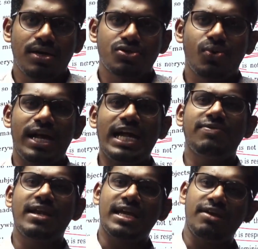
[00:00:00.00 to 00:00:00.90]
So it
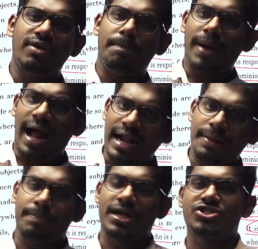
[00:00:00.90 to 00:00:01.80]
will give a bad
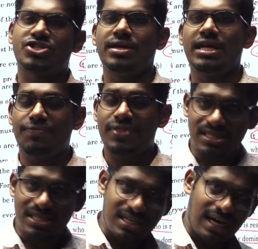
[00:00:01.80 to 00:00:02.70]
impression. If
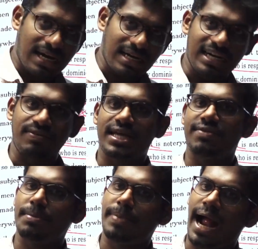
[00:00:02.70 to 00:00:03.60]
this is correct, it will
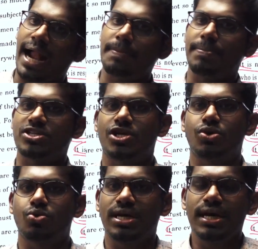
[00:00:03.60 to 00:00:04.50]
give a bad impression
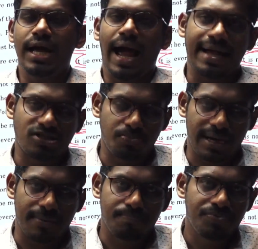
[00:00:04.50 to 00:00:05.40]
to the
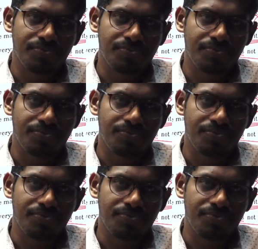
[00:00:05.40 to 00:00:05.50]
aspirant.